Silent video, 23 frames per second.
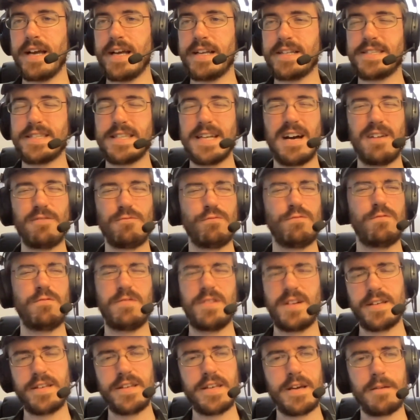It's not
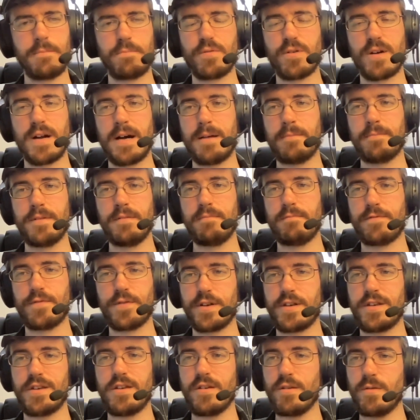really a problem
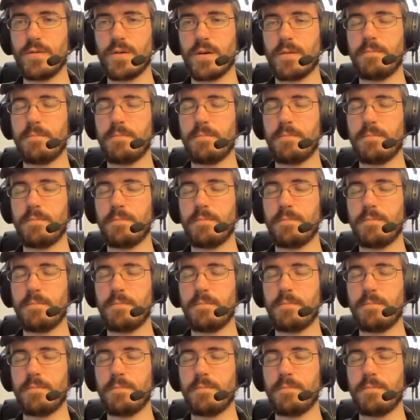for you